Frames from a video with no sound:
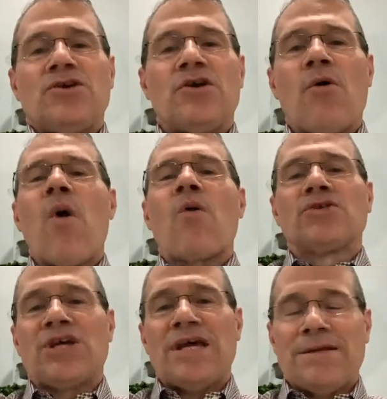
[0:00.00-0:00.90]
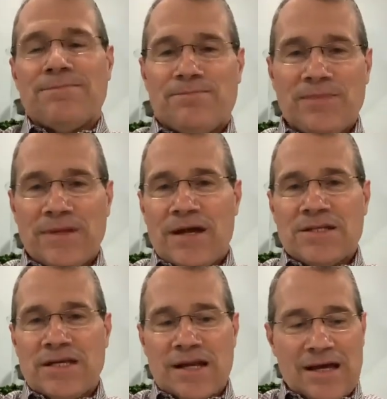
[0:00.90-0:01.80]
you go on, Jed. I
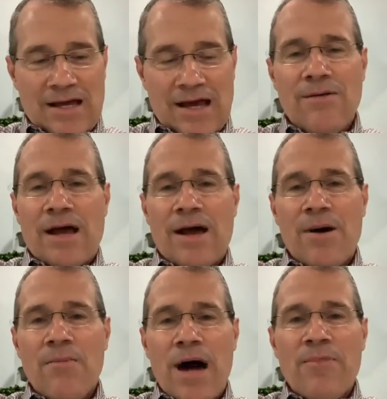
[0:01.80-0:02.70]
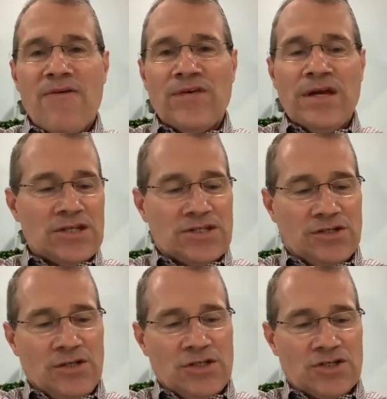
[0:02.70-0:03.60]
said, I'm going to finish.
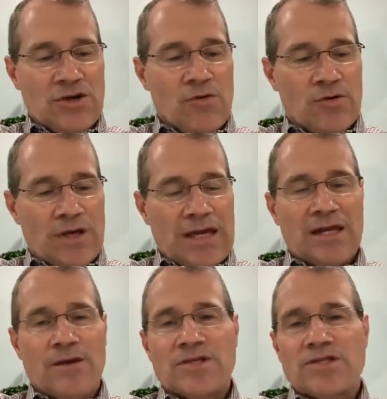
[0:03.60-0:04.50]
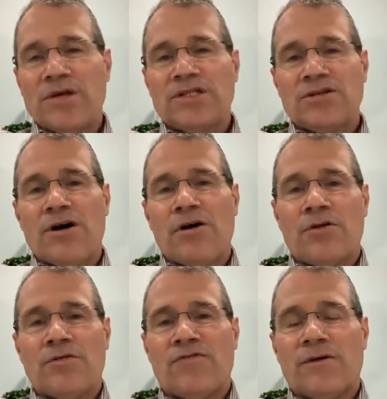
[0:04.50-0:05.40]
You just go on ahead of me. So he took on
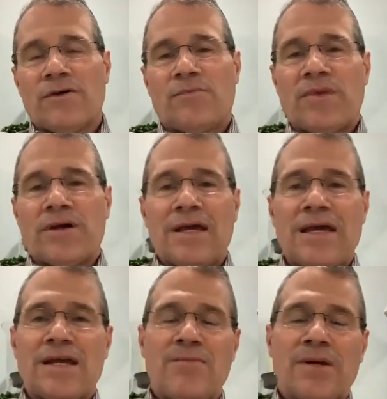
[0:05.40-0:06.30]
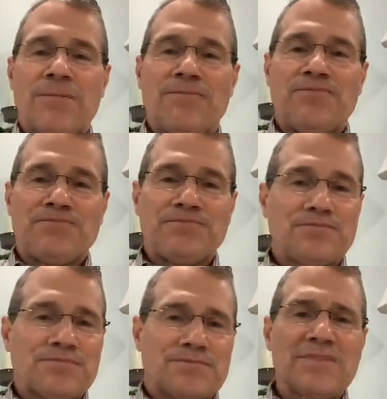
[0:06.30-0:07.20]
off up there ahead of me.
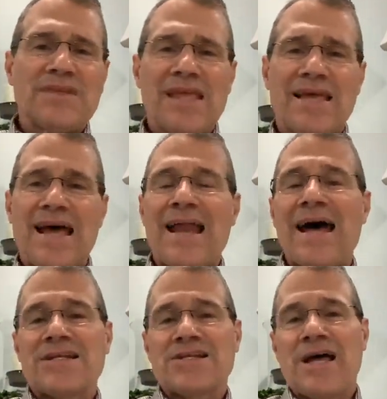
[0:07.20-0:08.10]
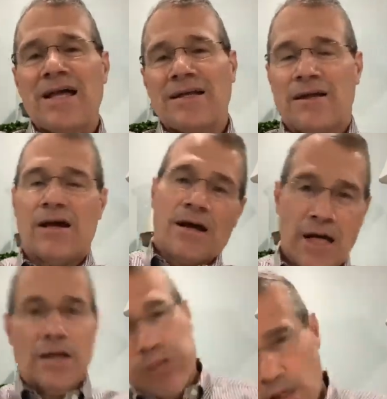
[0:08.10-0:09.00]
Got out of sight here.
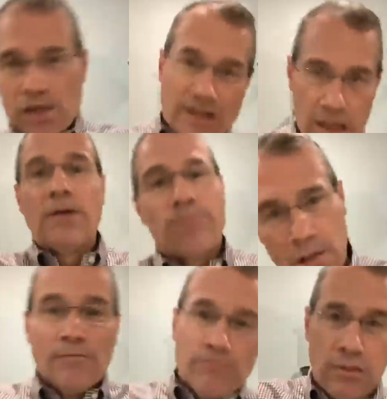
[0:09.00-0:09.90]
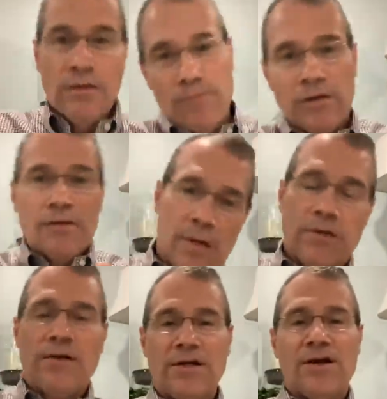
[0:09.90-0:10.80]
Boom, yeah, boom, boom, boom,
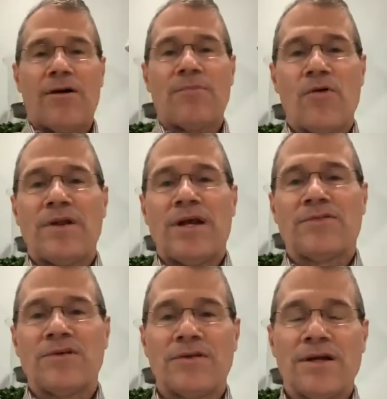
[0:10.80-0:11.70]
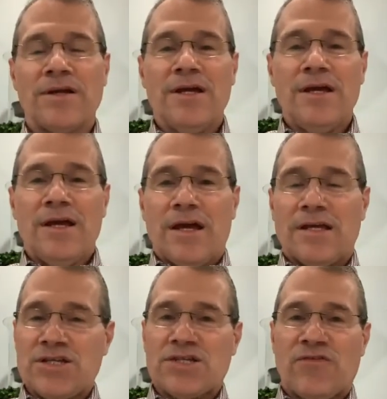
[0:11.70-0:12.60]
boom. You know, I'm going down through there.
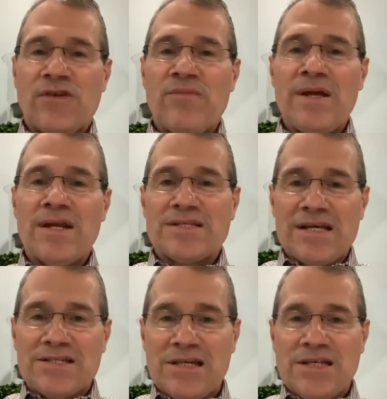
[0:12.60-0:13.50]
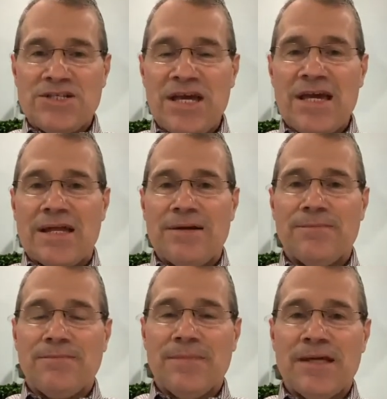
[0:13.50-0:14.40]
In just a few minutes, I see Jed.
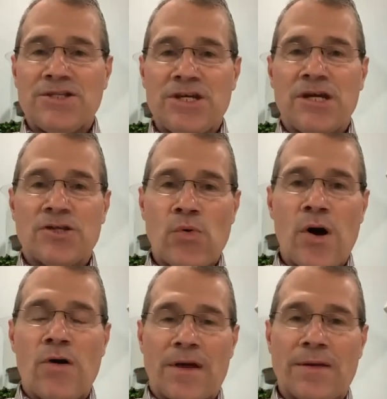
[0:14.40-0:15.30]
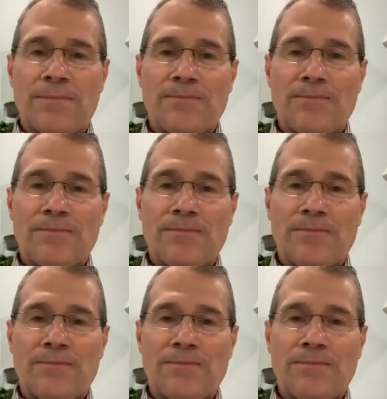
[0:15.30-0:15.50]
And Jed's walking.